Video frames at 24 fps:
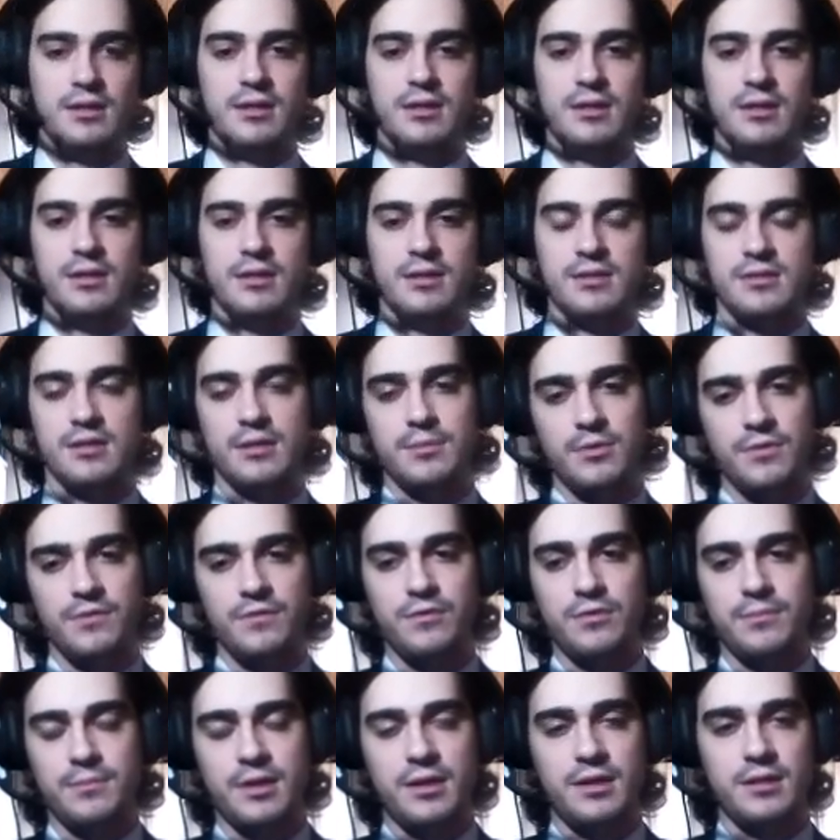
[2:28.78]
Some of
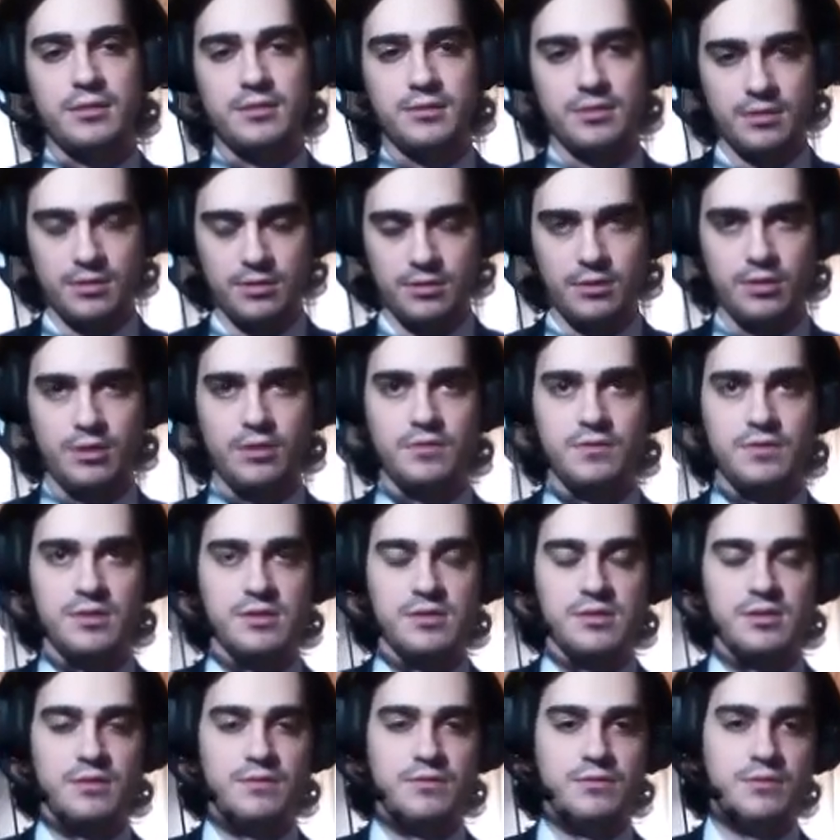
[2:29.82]
you might know
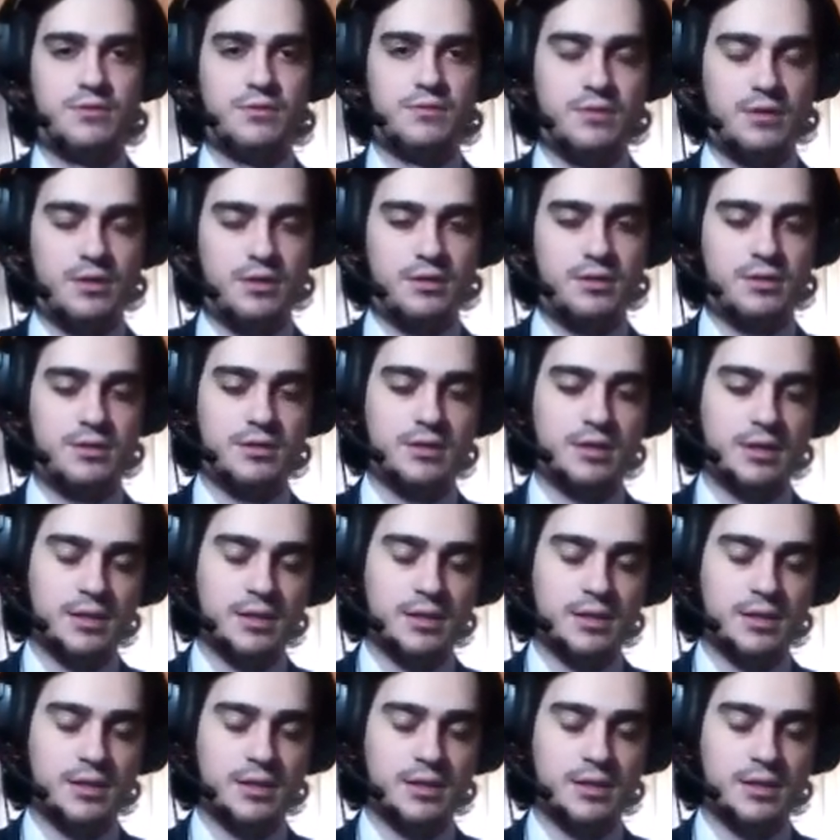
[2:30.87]
this if you were